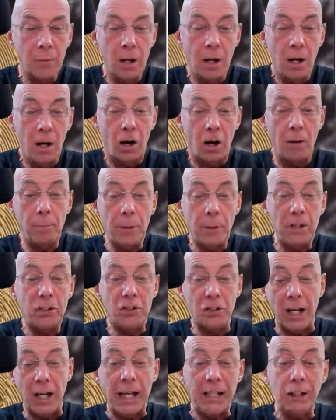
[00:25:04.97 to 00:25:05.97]
I've been
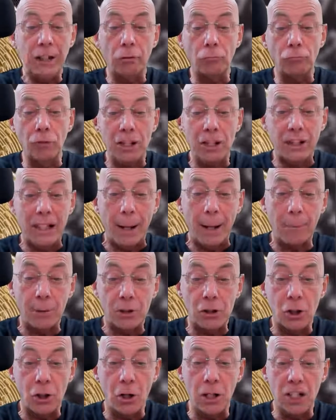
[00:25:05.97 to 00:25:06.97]
saying that risk
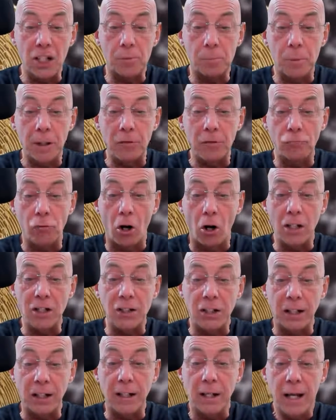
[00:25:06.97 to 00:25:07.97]
appetite has been
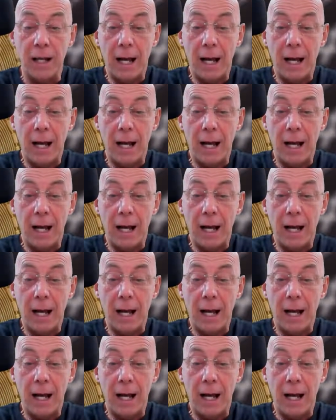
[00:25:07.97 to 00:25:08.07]
rising,